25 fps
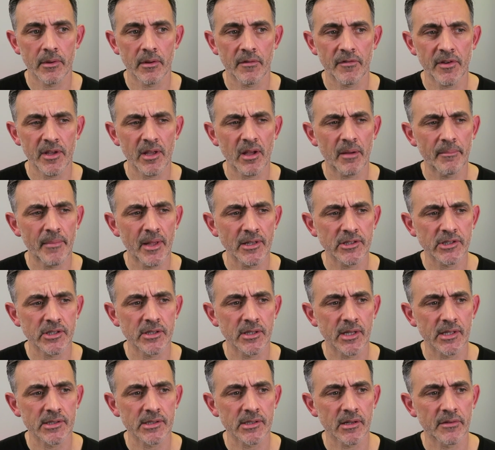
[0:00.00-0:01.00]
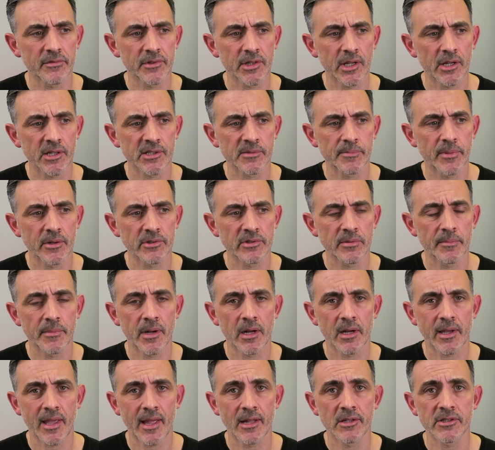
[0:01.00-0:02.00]
think I mentioned this the other day, I spoke to
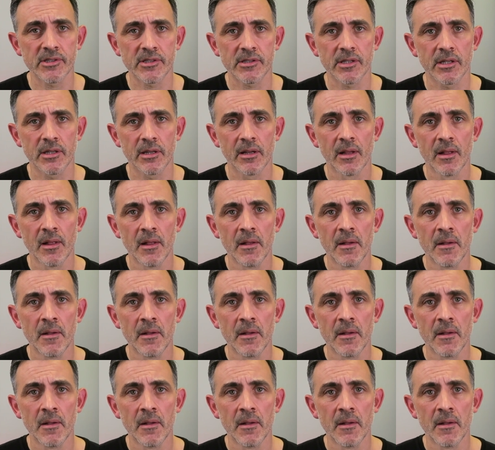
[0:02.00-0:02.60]
Mark Elsden,